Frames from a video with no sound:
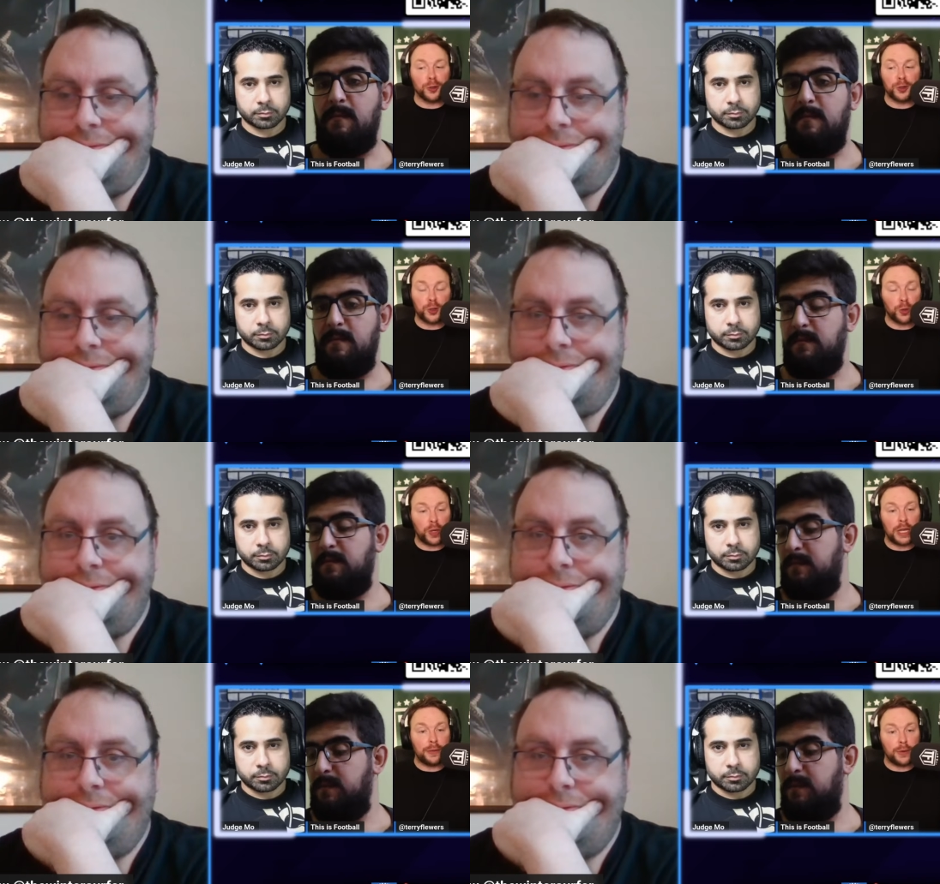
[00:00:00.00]
Speaker 1: to
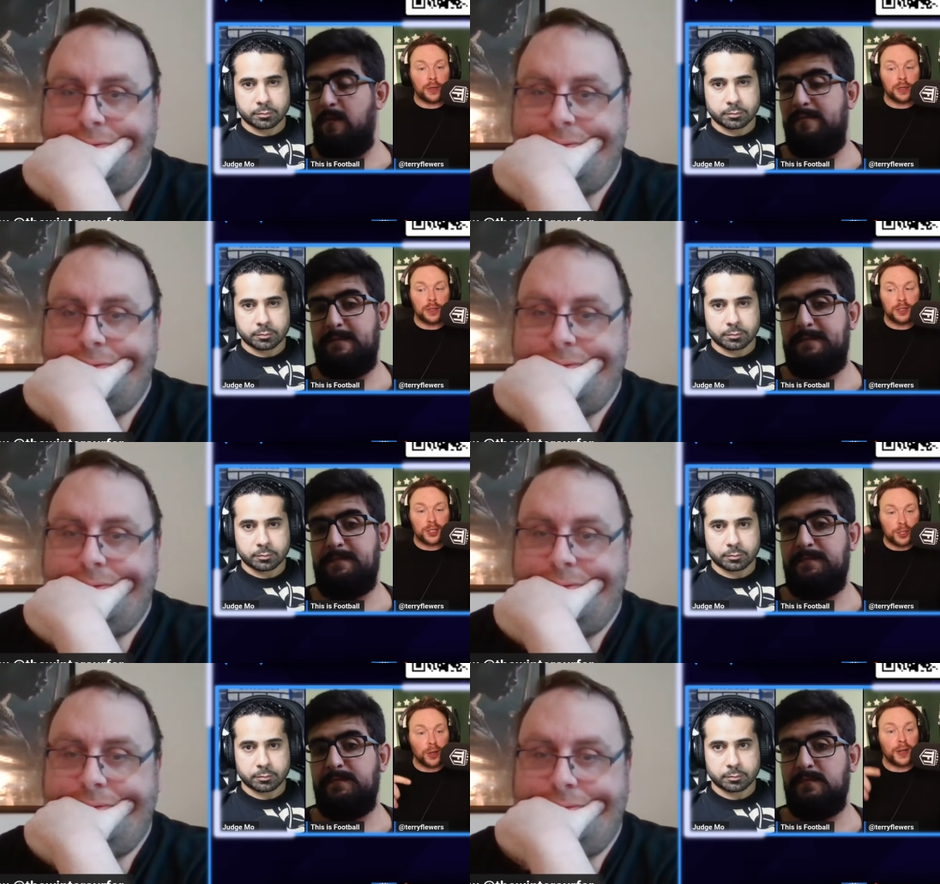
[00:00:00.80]
either
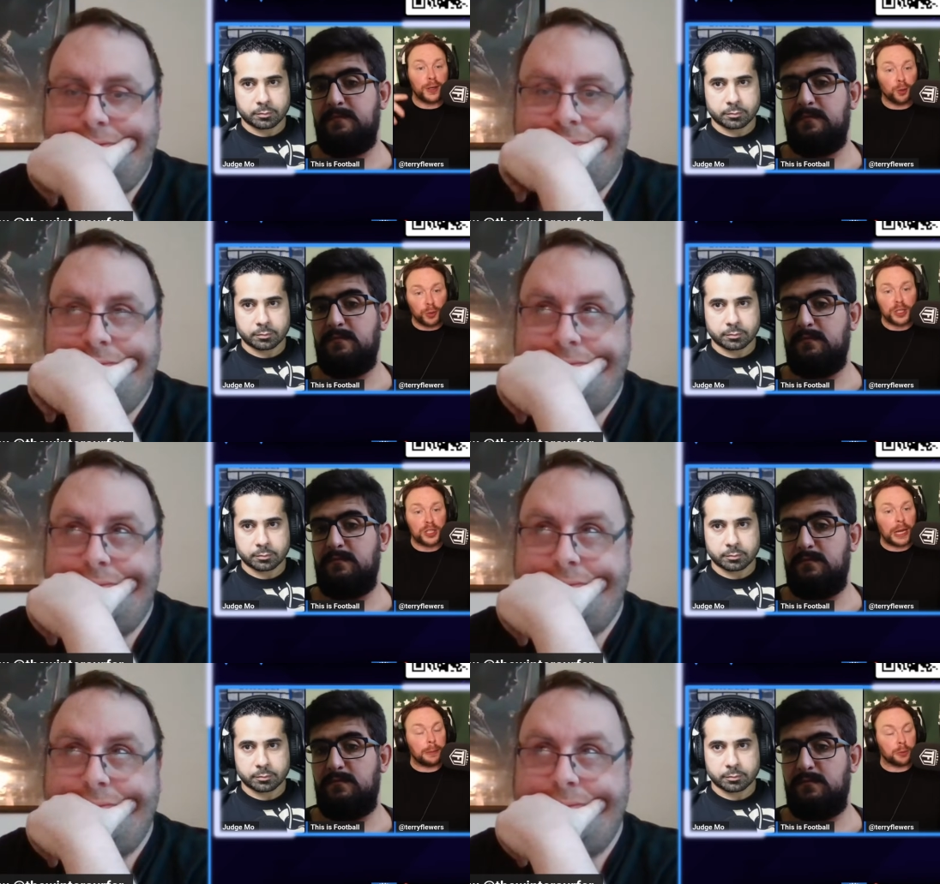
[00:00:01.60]
Sterling or Reece
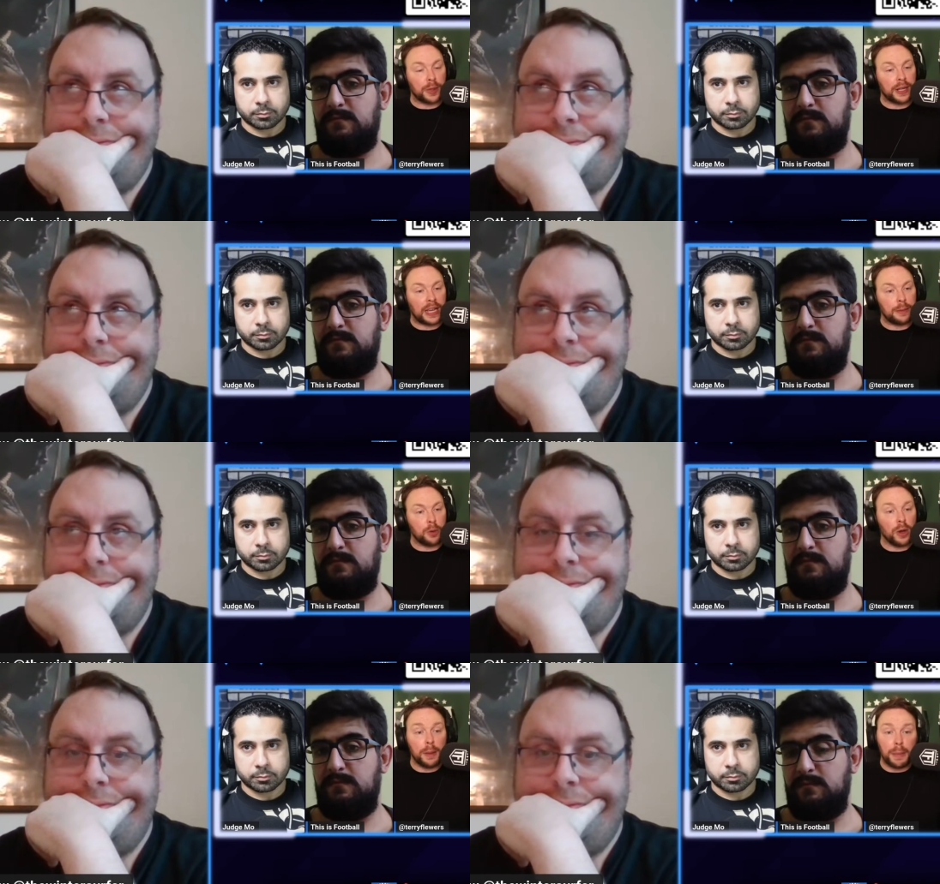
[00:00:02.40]
James when they came
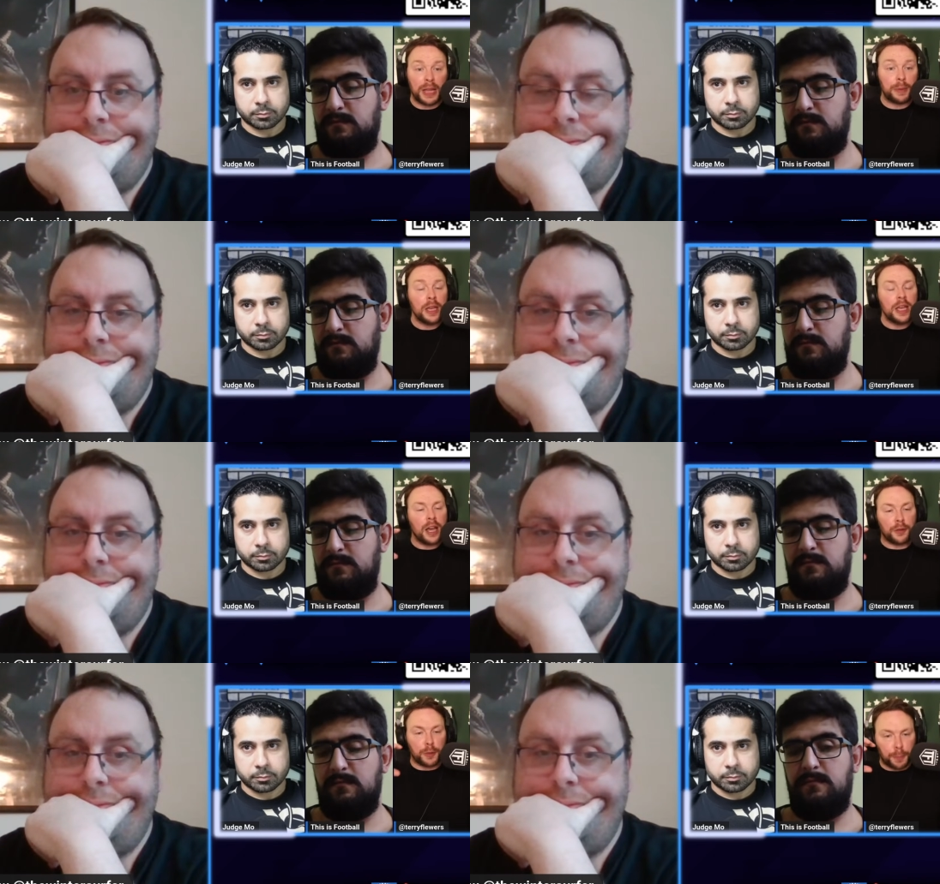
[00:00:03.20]
on. And maybe
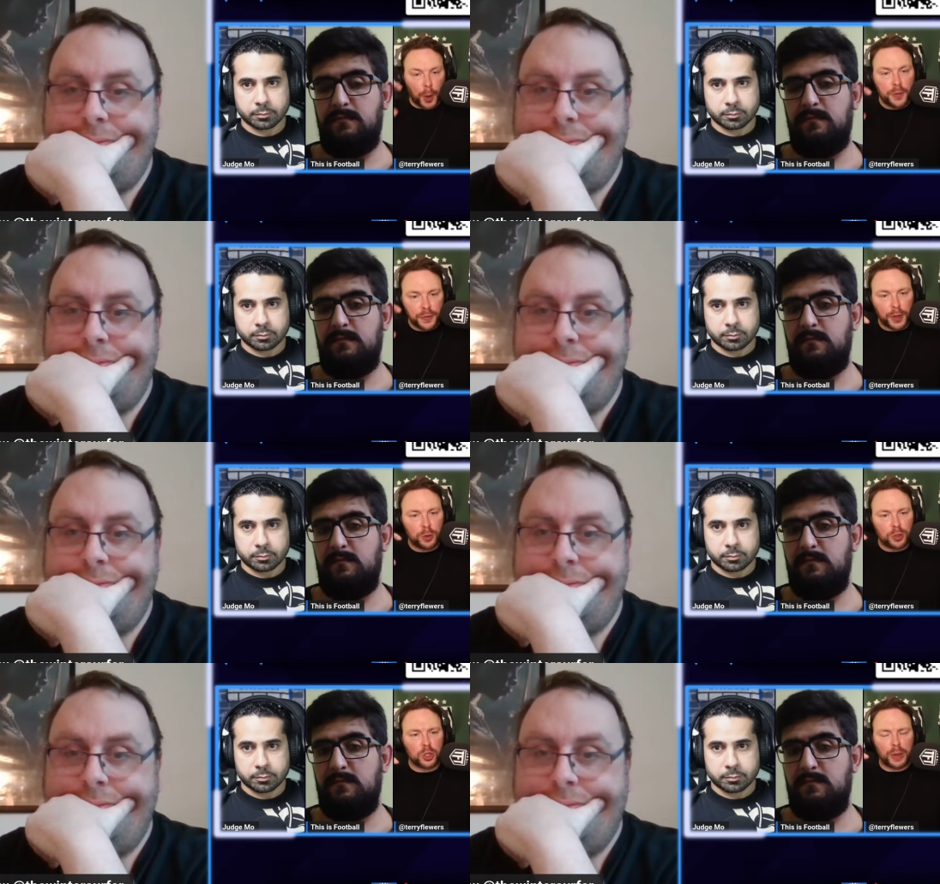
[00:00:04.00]
I think both of
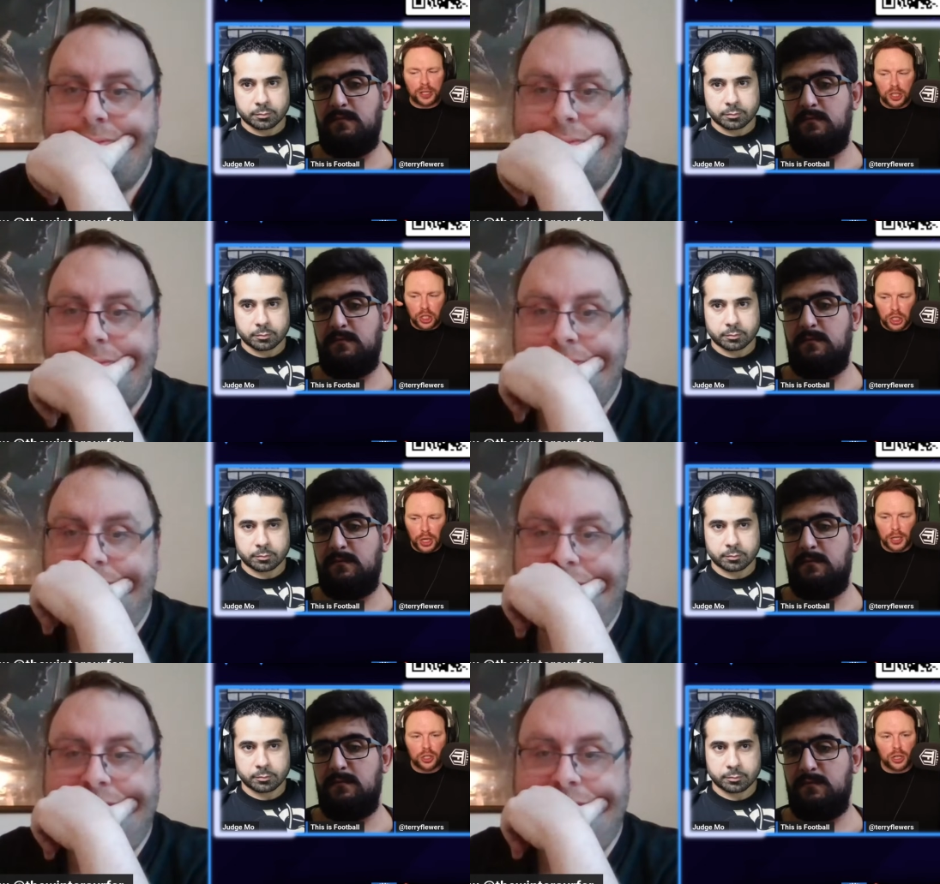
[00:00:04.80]
those two had
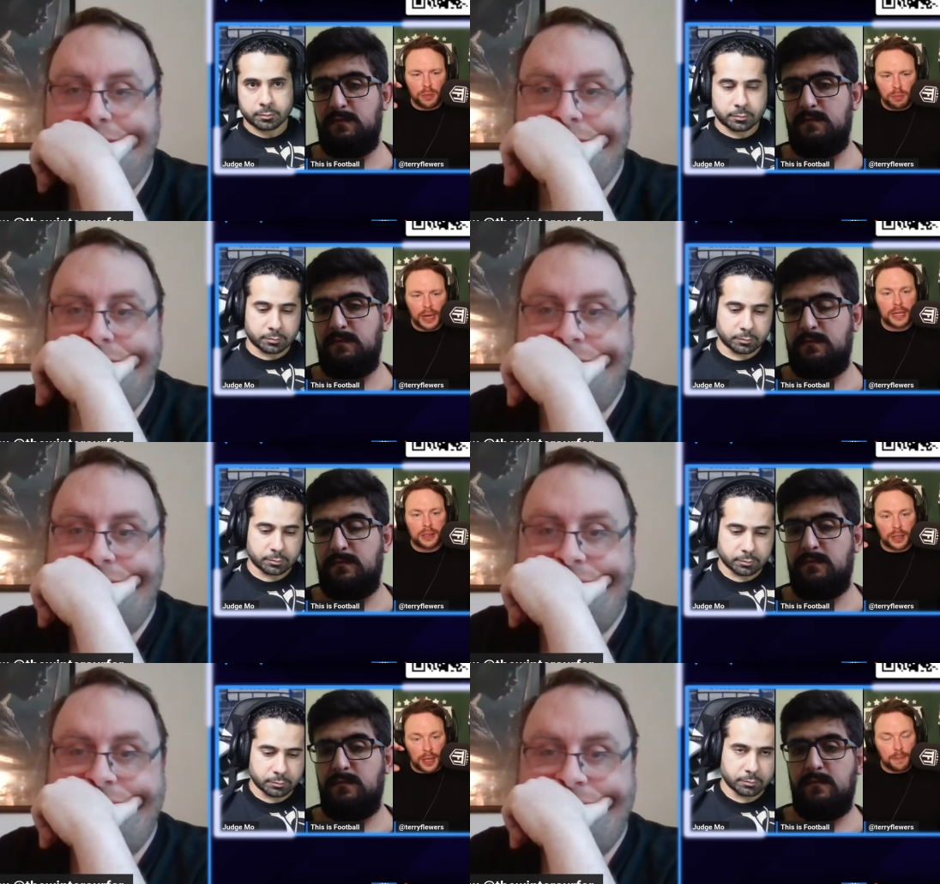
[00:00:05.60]
such an
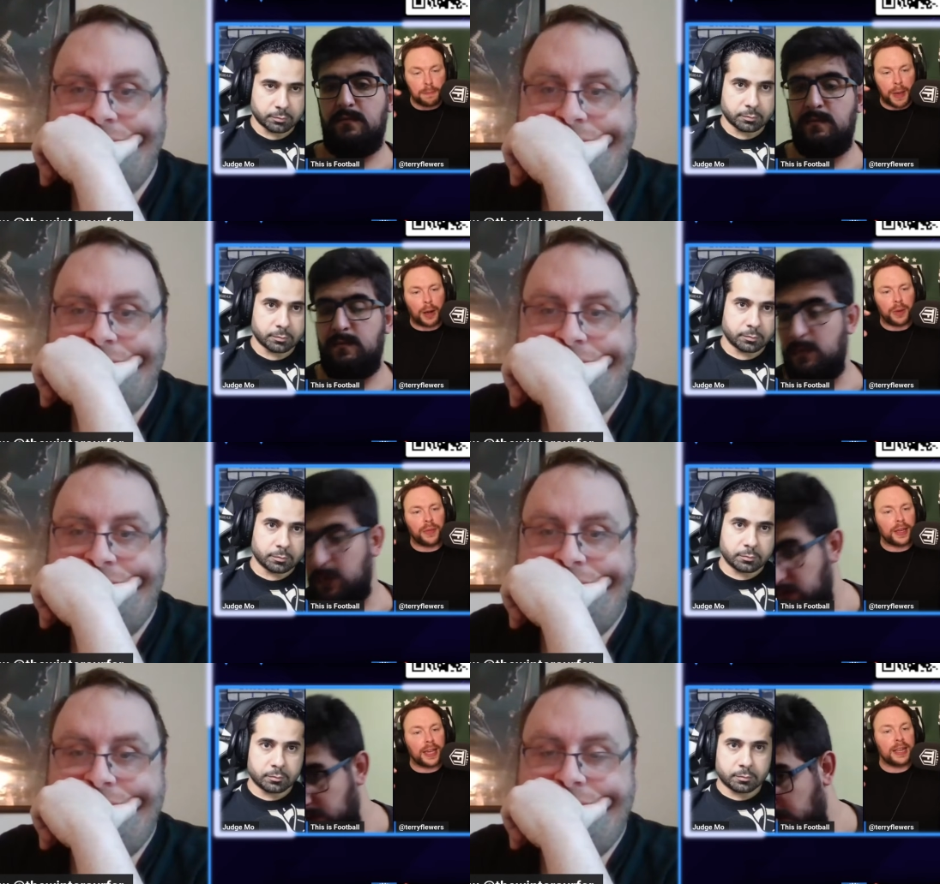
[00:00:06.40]
amazing impact when
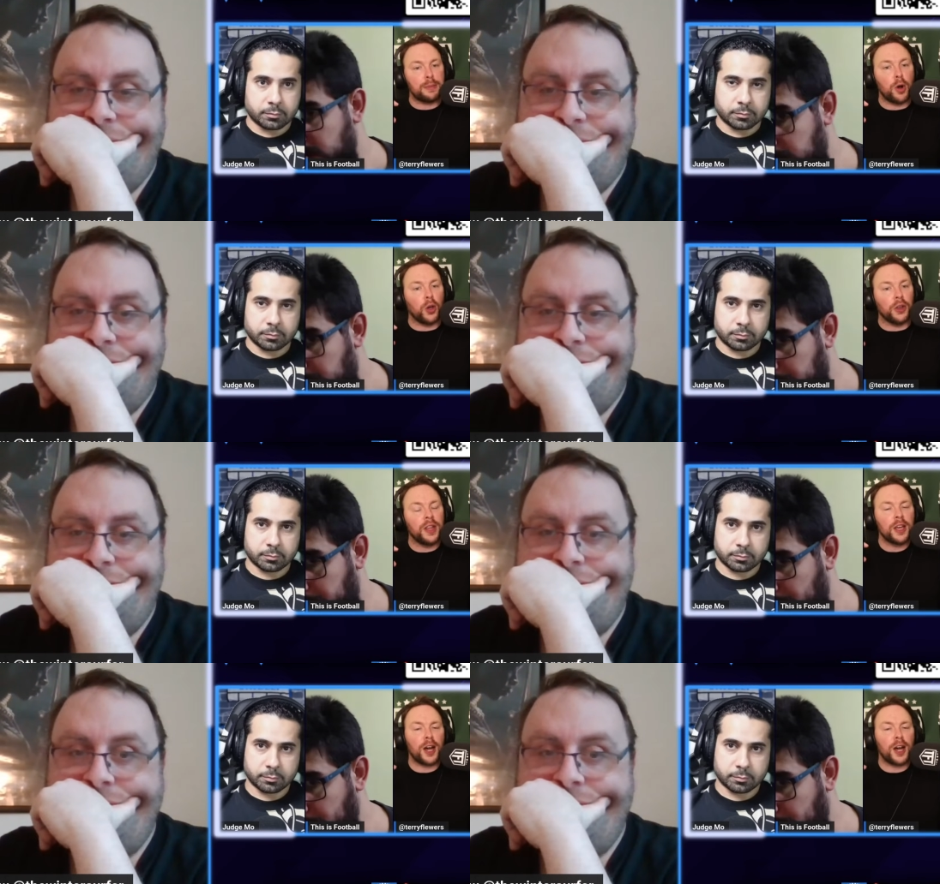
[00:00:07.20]
they came on. I